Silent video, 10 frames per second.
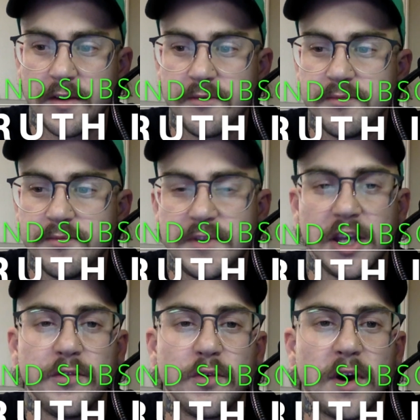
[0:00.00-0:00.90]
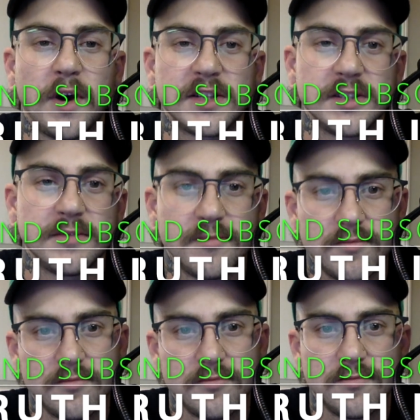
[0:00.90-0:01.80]
Thank you for watching.
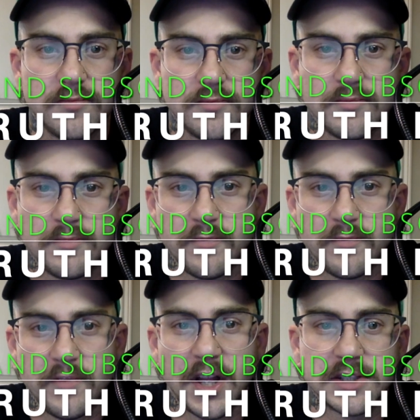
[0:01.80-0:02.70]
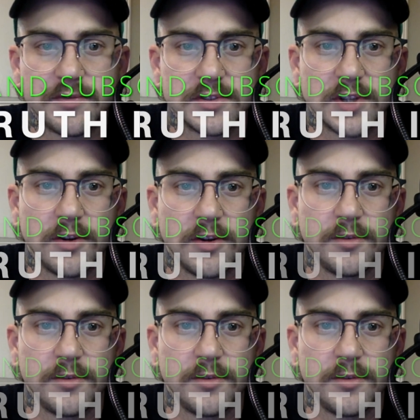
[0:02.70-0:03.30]
Philosopher Stoned.